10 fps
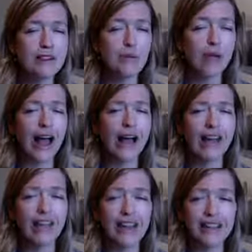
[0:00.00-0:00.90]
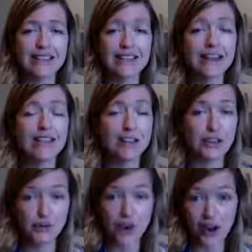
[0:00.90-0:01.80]
well, that is the love that
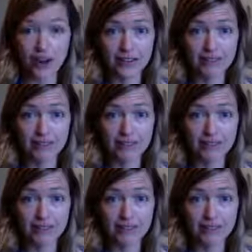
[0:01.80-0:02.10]
you are,